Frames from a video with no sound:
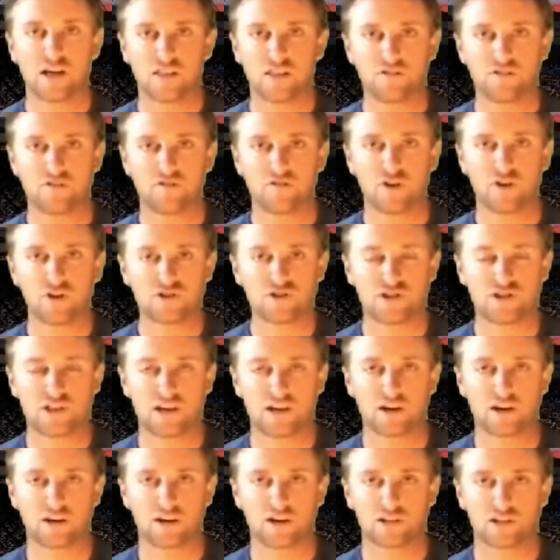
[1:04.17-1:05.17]
The first thing
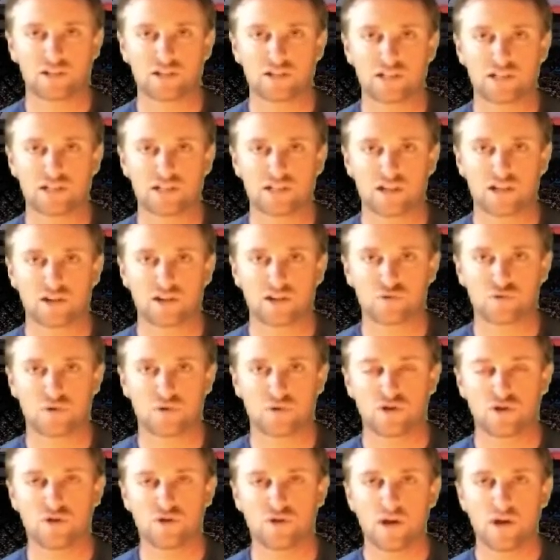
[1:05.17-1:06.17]
I'd like to discuss with
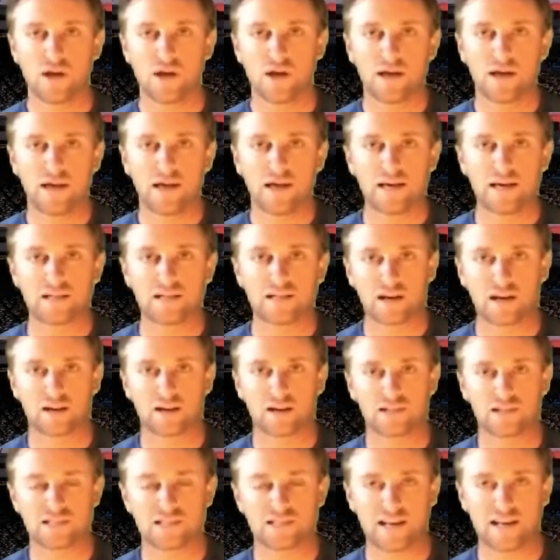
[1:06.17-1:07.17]
you is
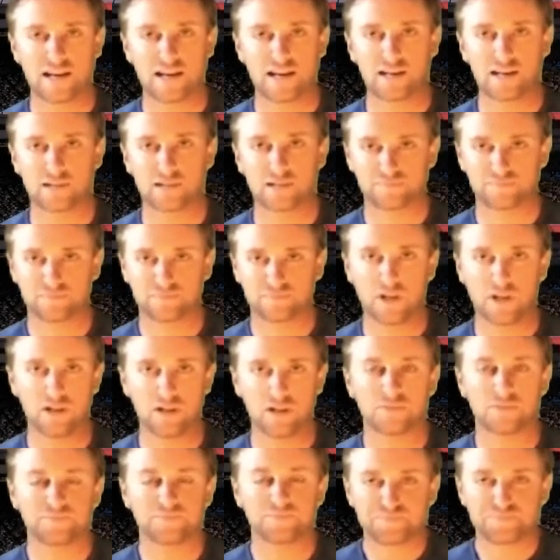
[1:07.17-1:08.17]
understanding
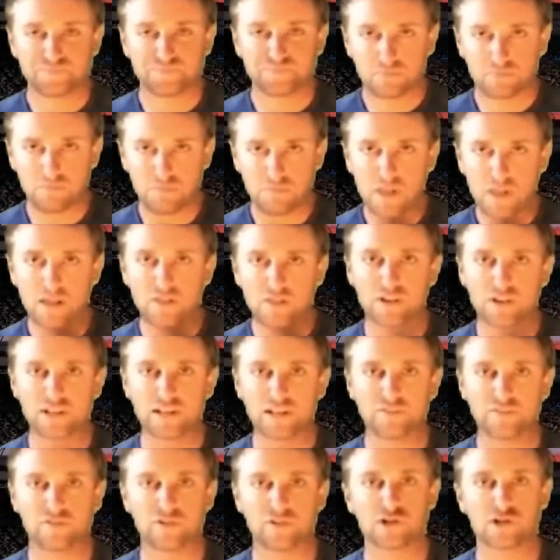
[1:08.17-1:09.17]
the
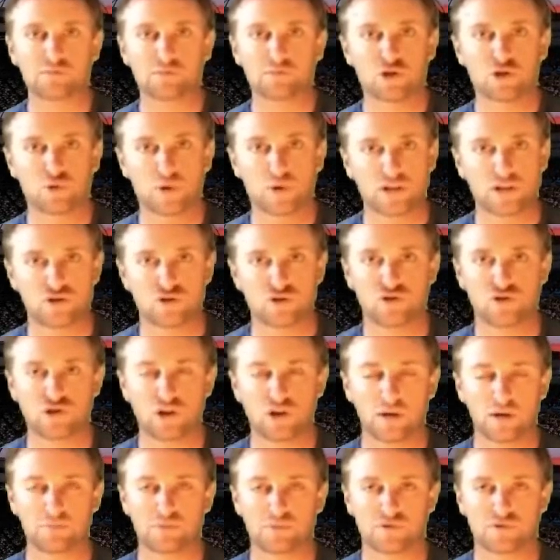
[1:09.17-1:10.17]
difference between 2
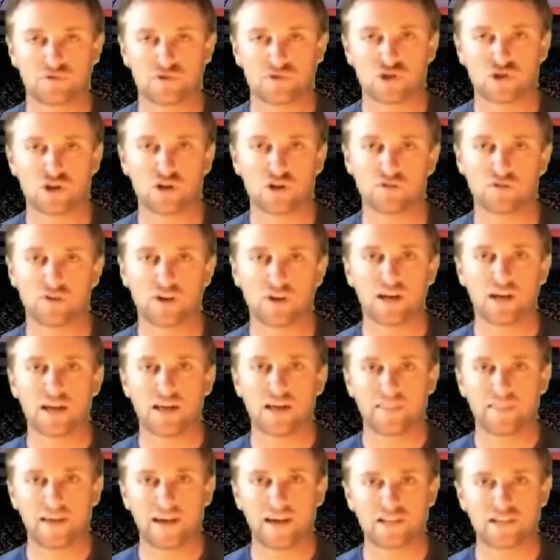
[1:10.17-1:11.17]
types of serve.
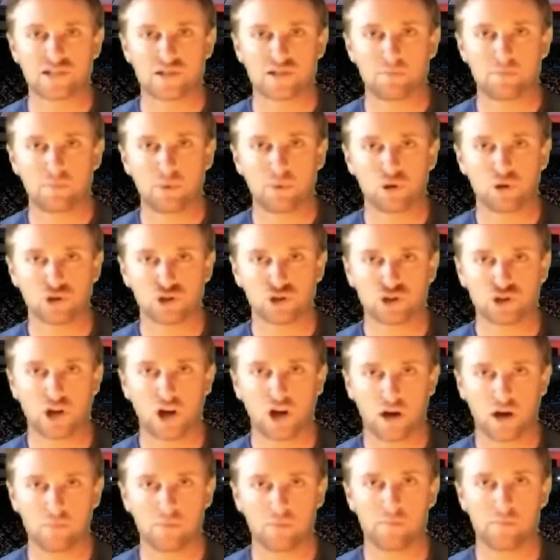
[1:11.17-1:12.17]
That is the
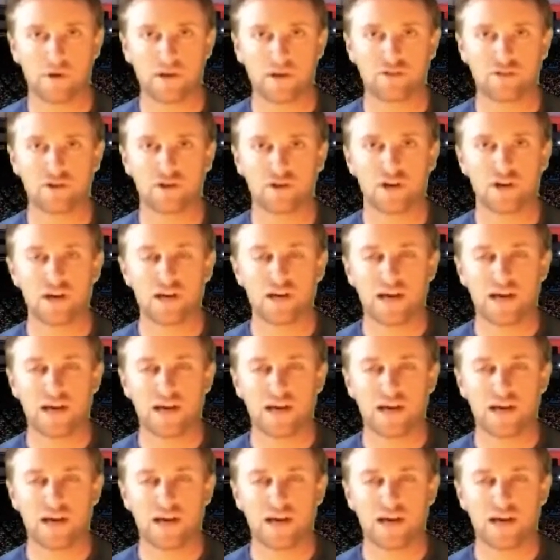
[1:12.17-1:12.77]
push-up method